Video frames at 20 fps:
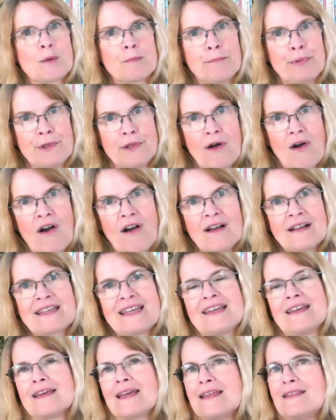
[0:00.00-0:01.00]

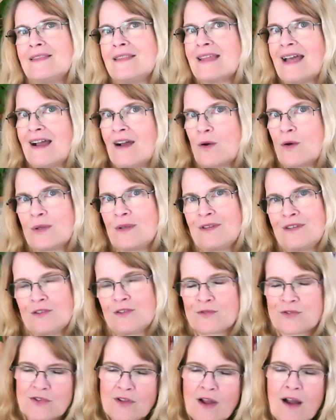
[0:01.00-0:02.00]
blogging and now
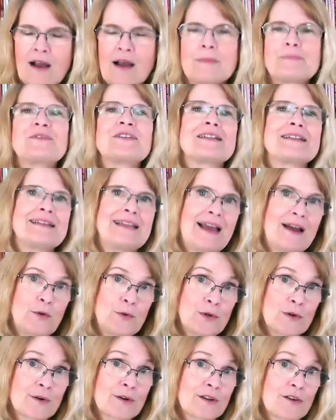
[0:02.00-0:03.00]
you stopped and now
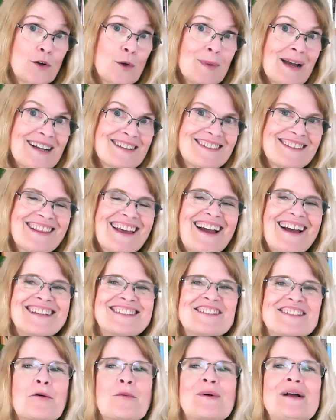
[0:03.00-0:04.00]
you're going to go back to
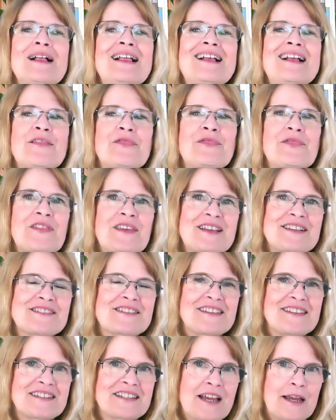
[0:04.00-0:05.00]
that. So these
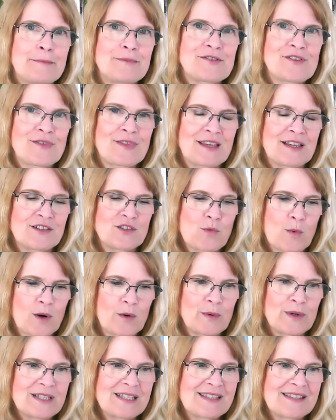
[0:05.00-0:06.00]
are the types of things where
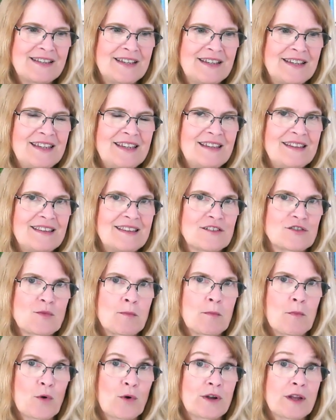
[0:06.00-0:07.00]
we see there's
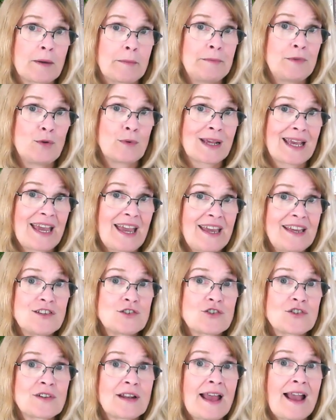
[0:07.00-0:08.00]
more
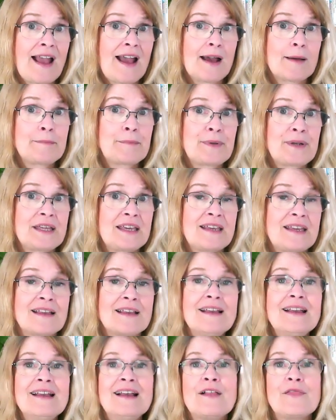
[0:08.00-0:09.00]
communication
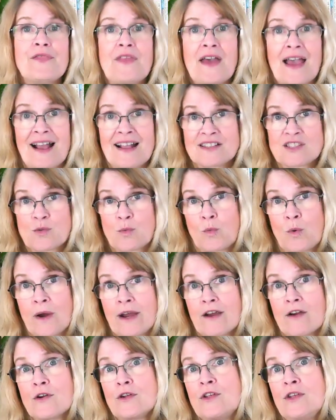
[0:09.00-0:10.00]
happening. That's
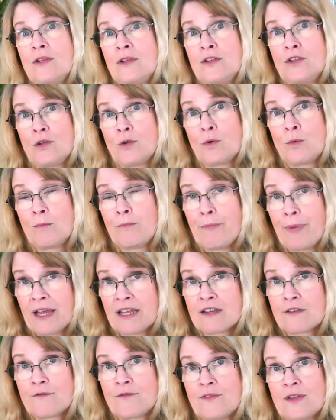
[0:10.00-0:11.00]
where you
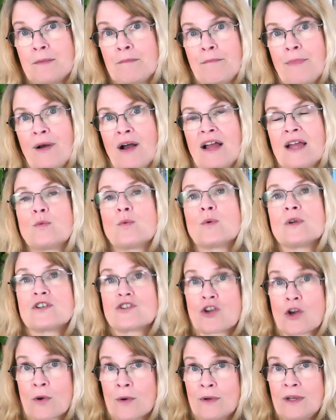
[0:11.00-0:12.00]
benefit by
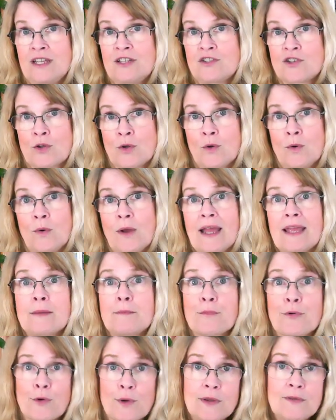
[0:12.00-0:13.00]
returning to a
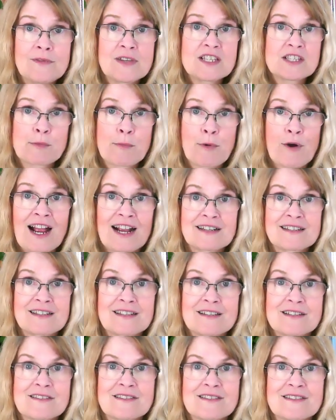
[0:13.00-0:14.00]
previous
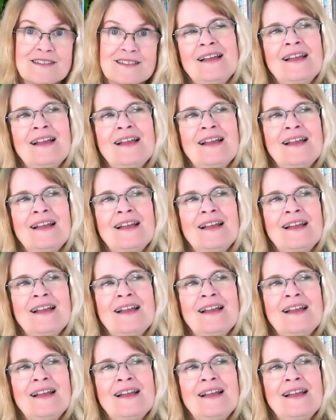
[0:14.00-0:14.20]
practice.